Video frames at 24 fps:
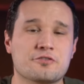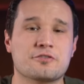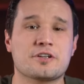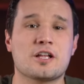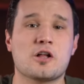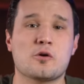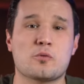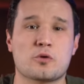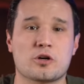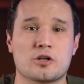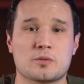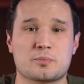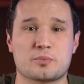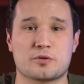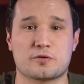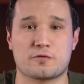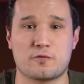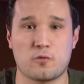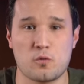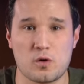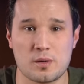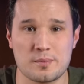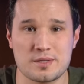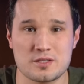real-world
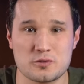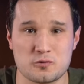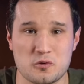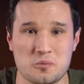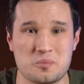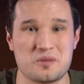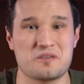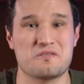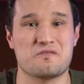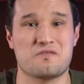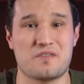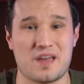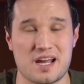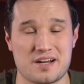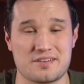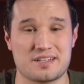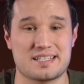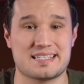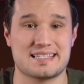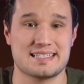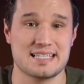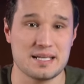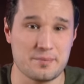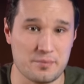performance will be very
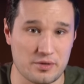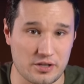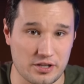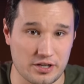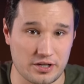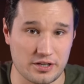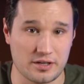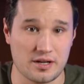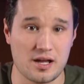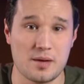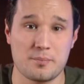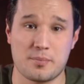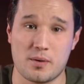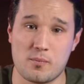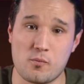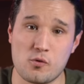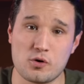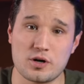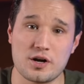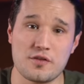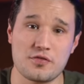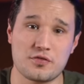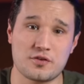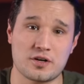similar, but
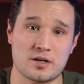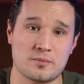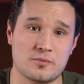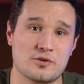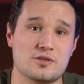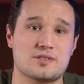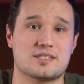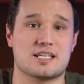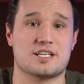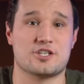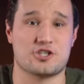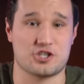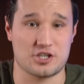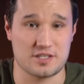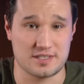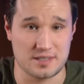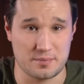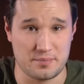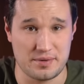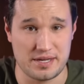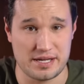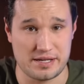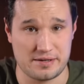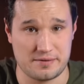more on thermals in just a
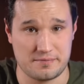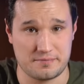bit.